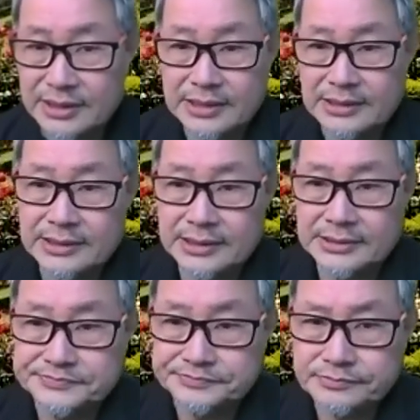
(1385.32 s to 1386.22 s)
and
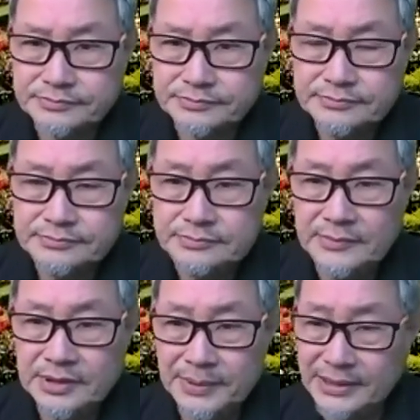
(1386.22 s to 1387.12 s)
um,
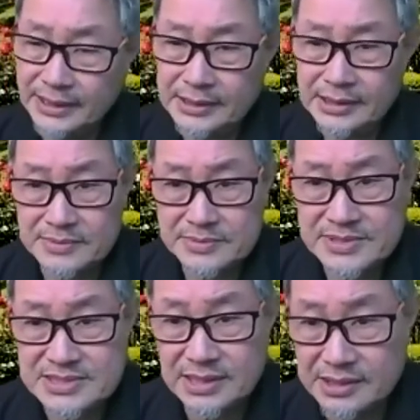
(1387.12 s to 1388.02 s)
but they ended up
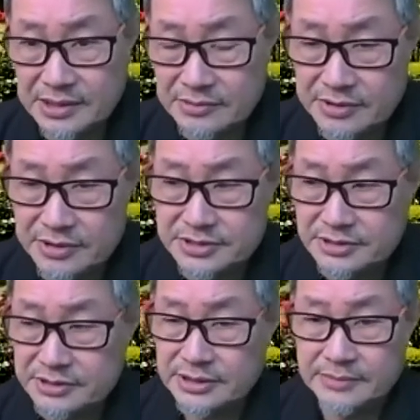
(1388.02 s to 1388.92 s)
being stuck in
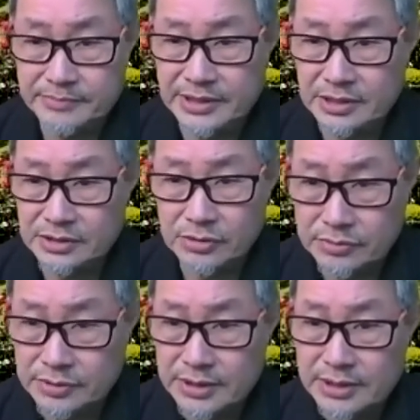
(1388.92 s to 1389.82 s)
Indonesia. They're being mm.
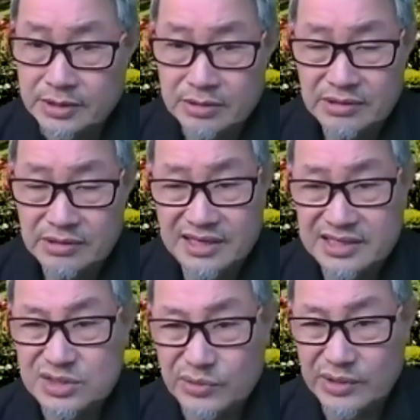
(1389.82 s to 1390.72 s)
told at
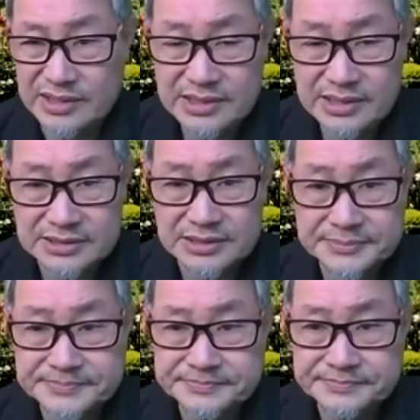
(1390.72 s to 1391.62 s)
least twenty years. Uh.
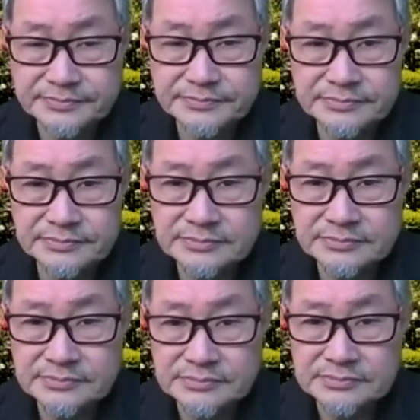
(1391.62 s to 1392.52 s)

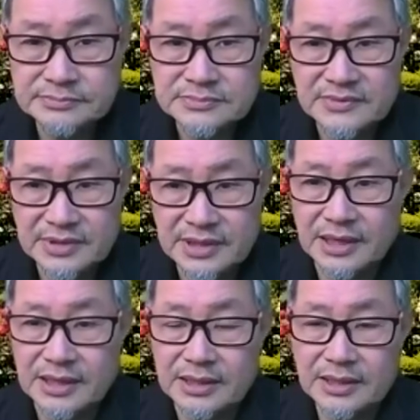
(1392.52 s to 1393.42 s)
Wow
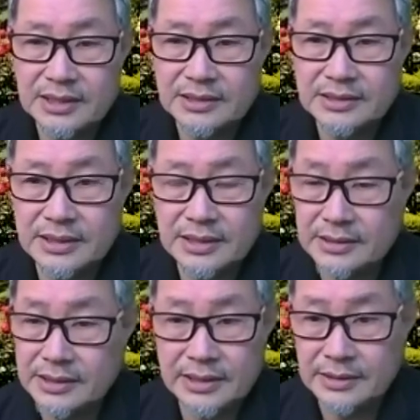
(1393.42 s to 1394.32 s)
yeah and
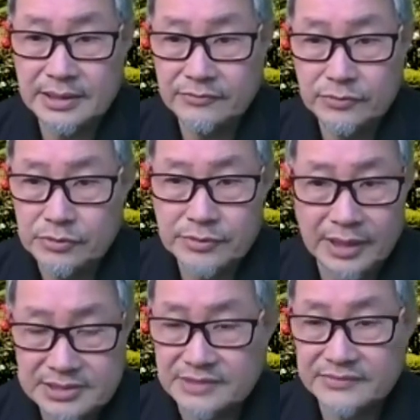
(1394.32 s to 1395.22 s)
and they have, they have no
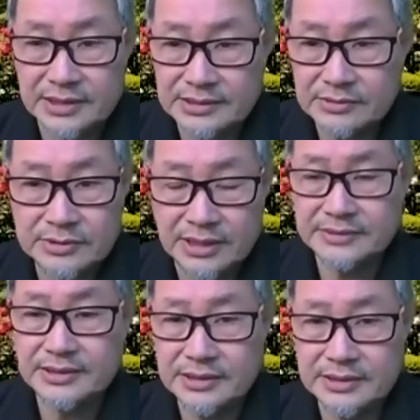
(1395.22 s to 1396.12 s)
rights they not know
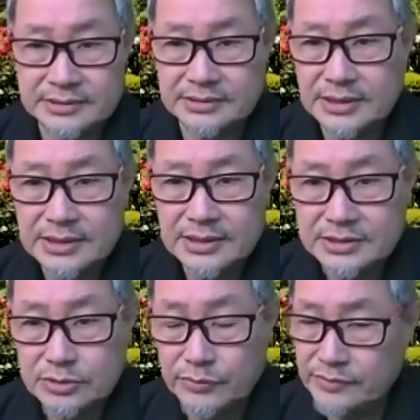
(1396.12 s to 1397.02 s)
nothing and
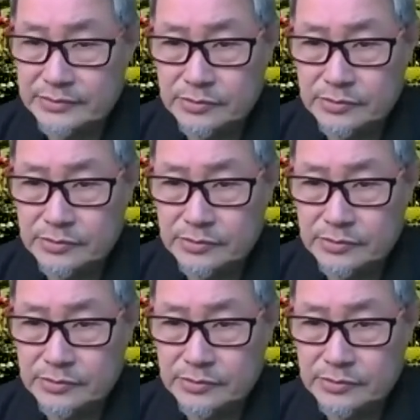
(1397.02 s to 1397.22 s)
but it's we, just